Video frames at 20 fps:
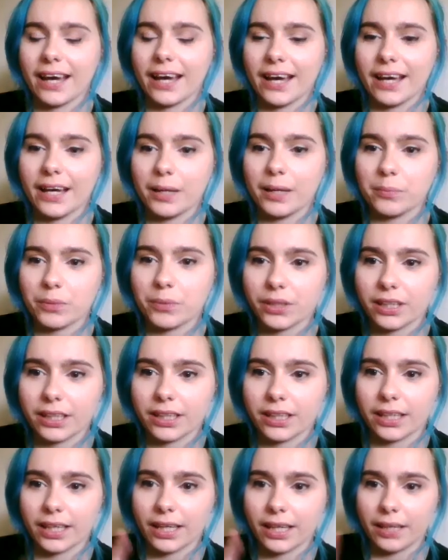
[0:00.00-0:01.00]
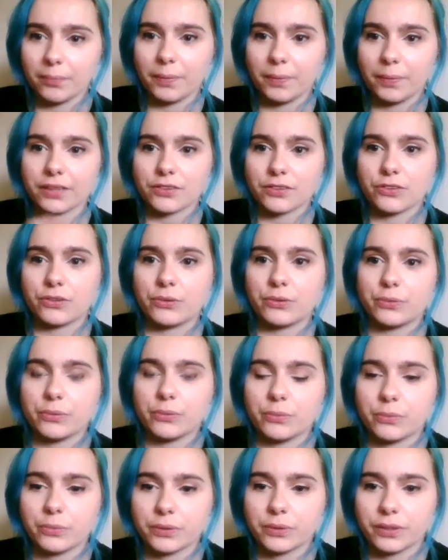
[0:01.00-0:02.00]
I'm gonna head back
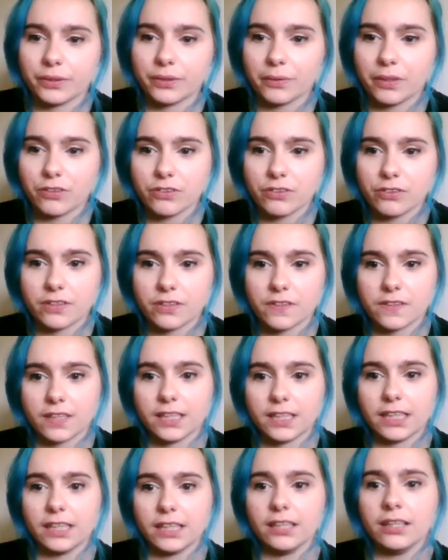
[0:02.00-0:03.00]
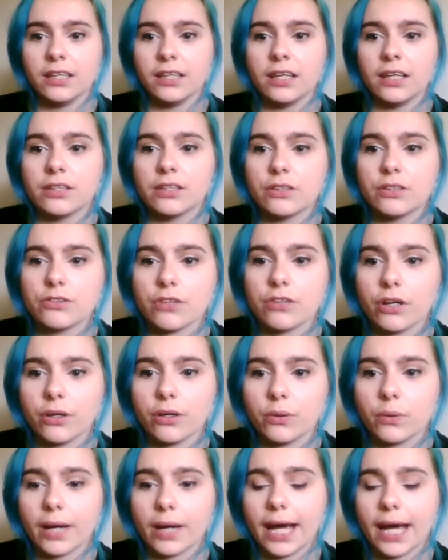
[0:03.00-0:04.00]
to one of the questions on the side here.
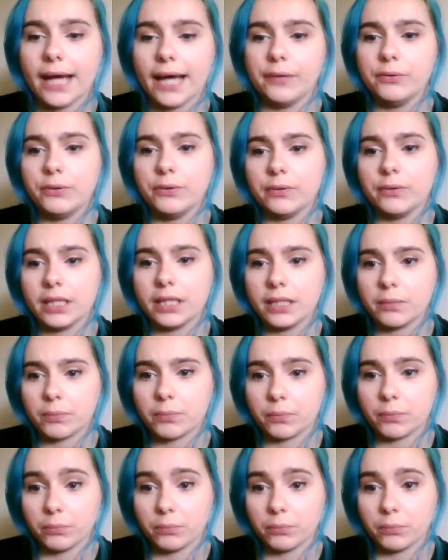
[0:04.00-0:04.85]
So how do you keep